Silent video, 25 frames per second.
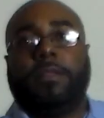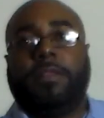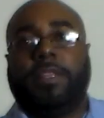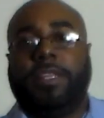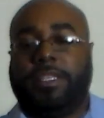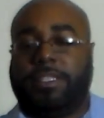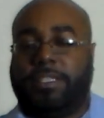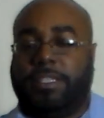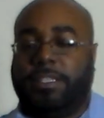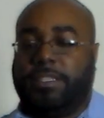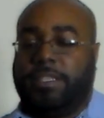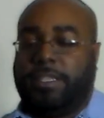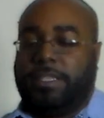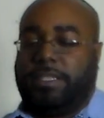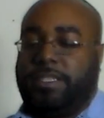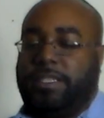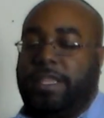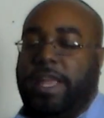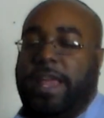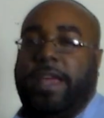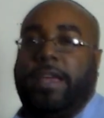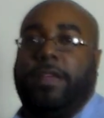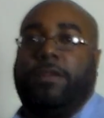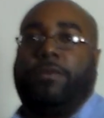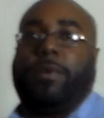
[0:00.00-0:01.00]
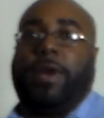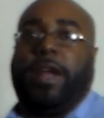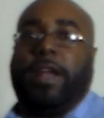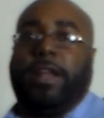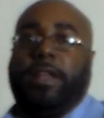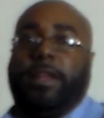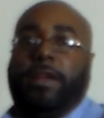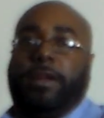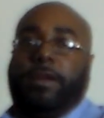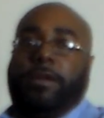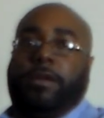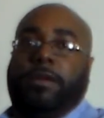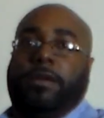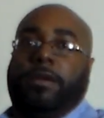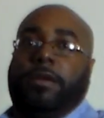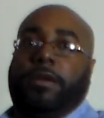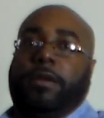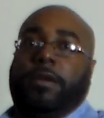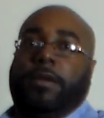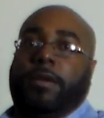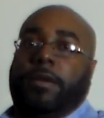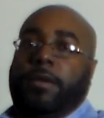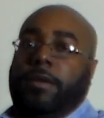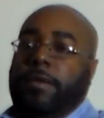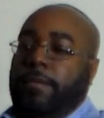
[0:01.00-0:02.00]
This is the stand right here
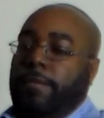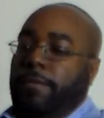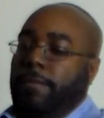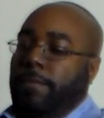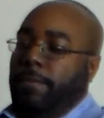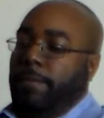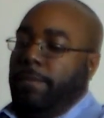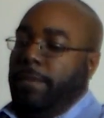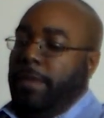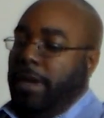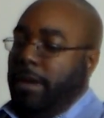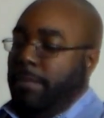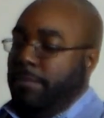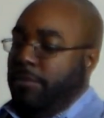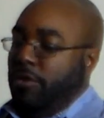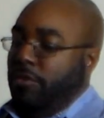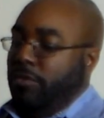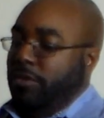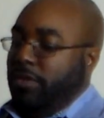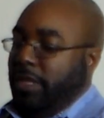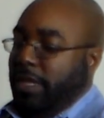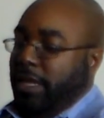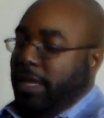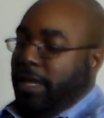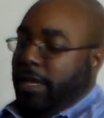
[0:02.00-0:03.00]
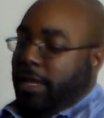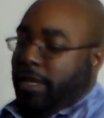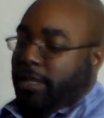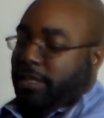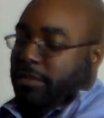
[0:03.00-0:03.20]
that I'm using.